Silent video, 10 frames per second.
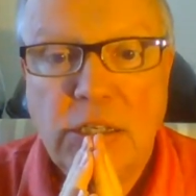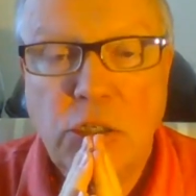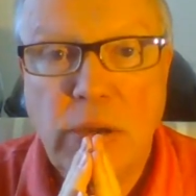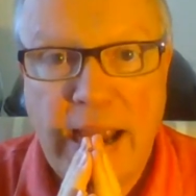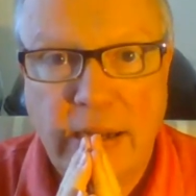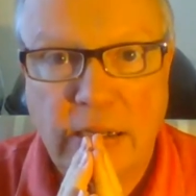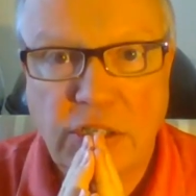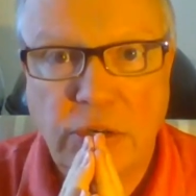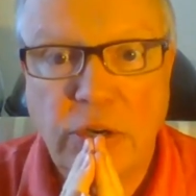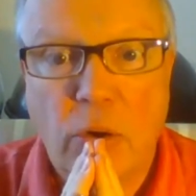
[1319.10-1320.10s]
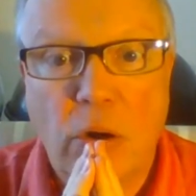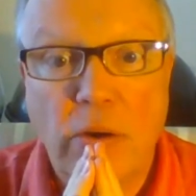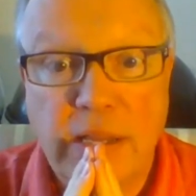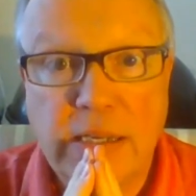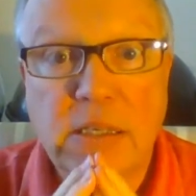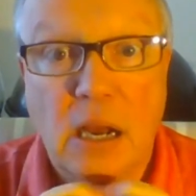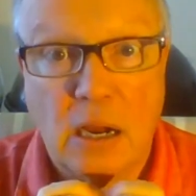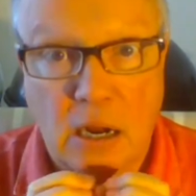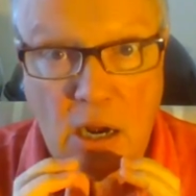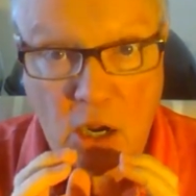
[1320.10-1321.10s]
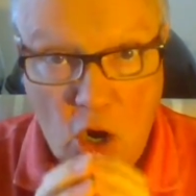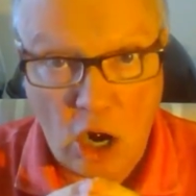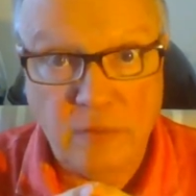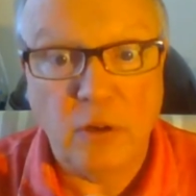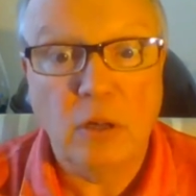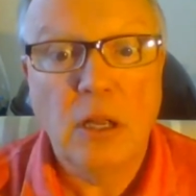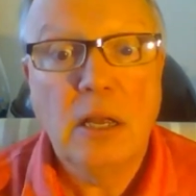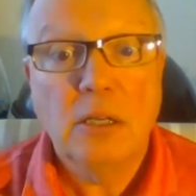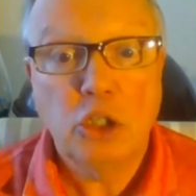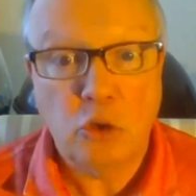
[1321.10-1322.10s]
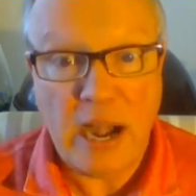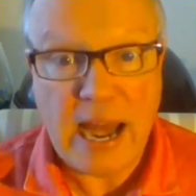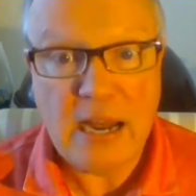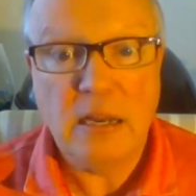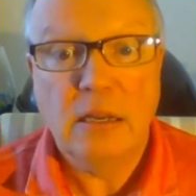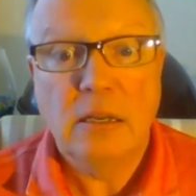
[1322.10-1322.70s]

to handle security, or are these Carnival trained